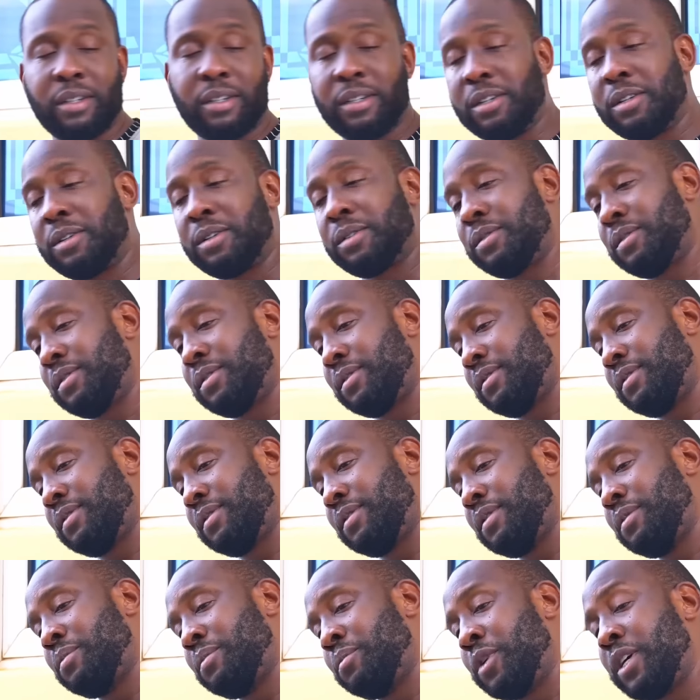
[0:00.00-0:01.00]
you know?
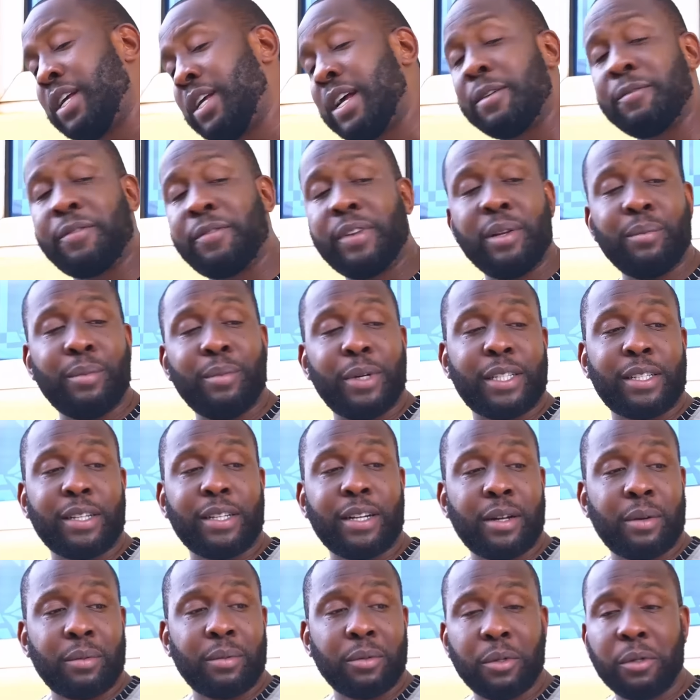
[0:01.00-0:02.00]
But yeah, I'm feeling better
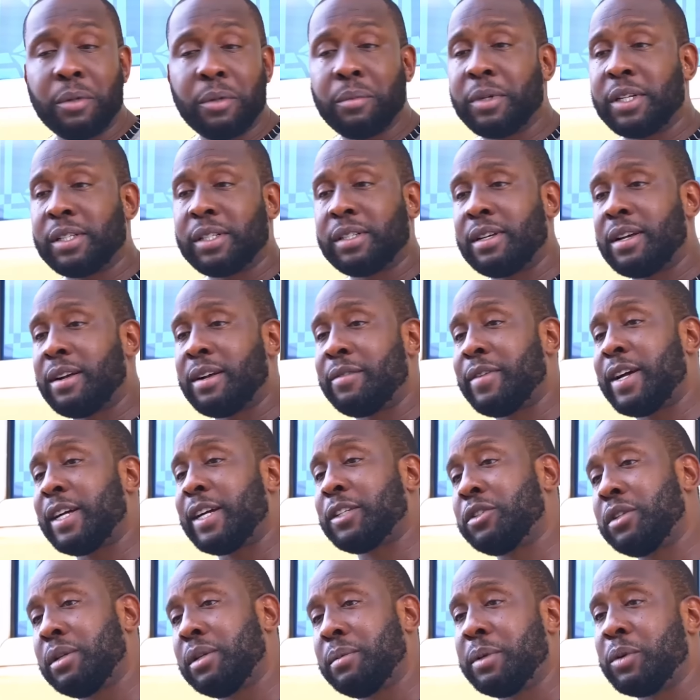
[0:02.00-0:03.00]
now. I'm doing better. I've
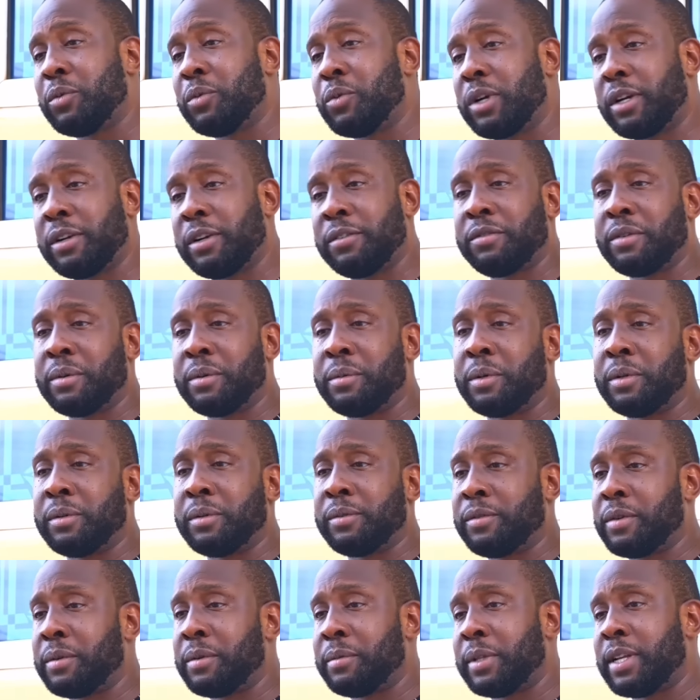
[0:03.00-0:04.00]
actually been working
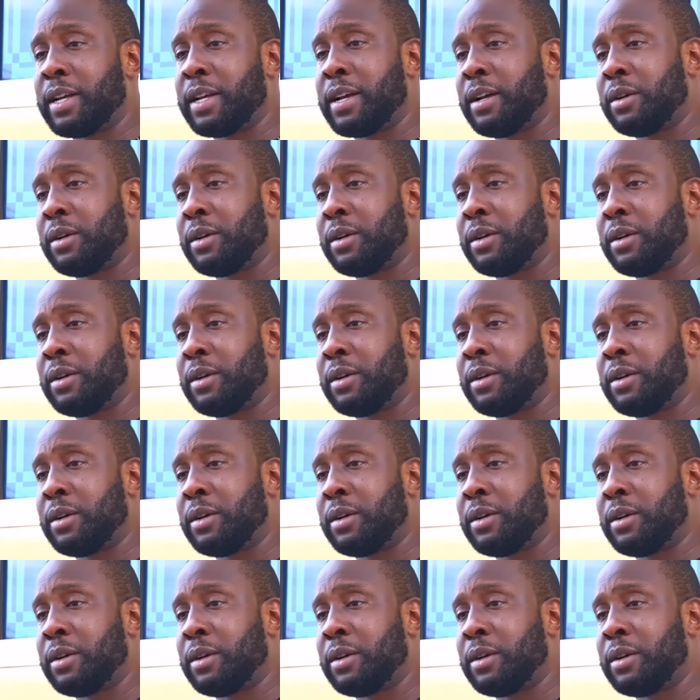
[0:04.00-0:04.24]
from the